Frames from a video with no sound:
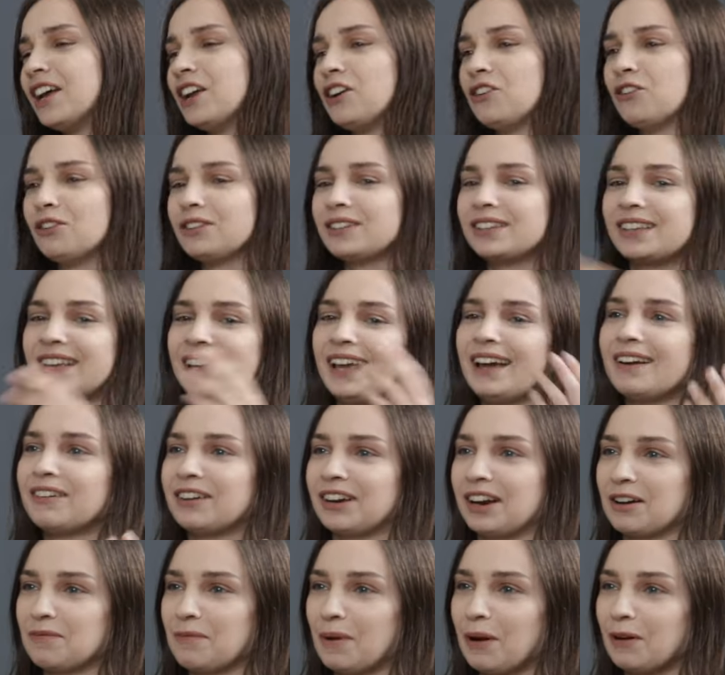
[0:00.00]
not
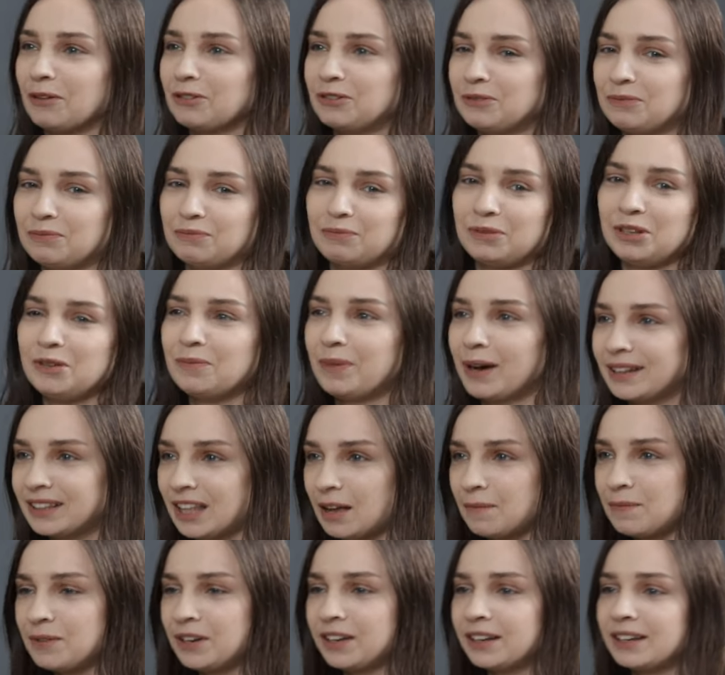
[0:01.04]
caring about me
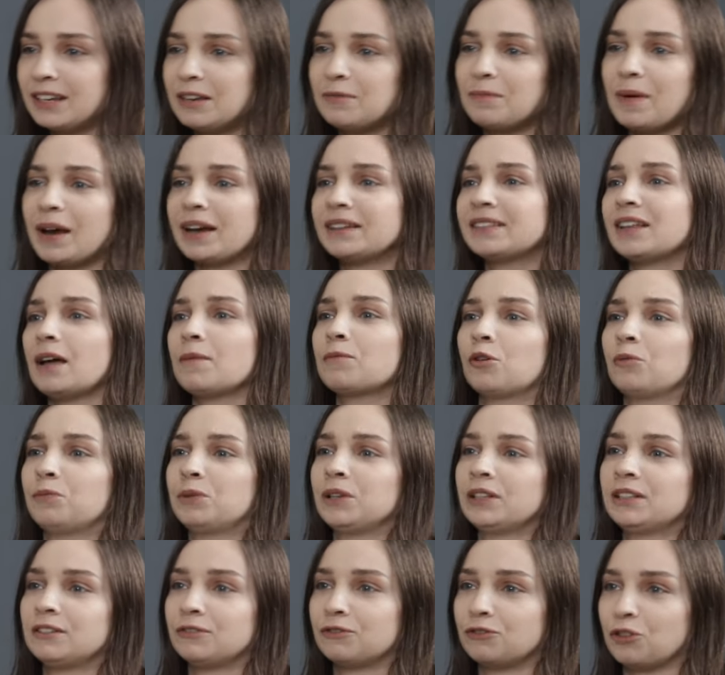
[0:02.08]
backtabbing, and he backed up
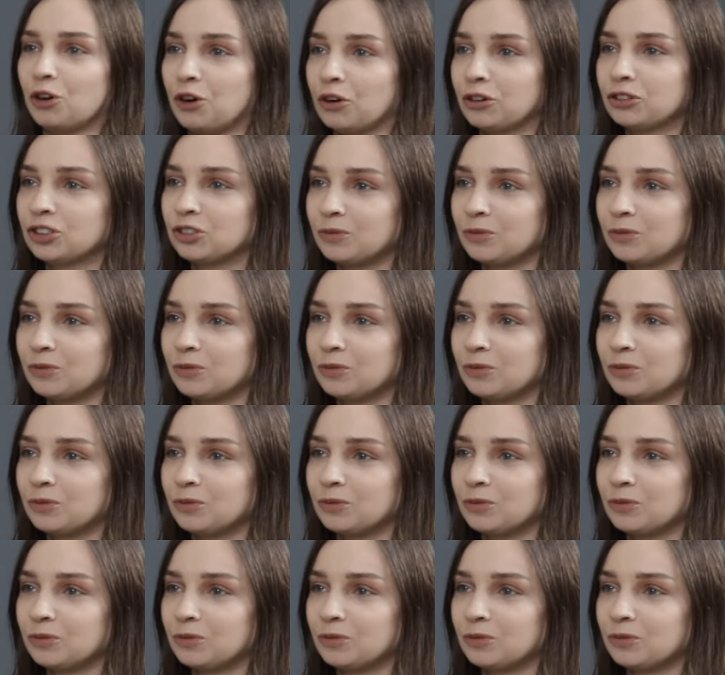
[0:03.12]
completely wrong.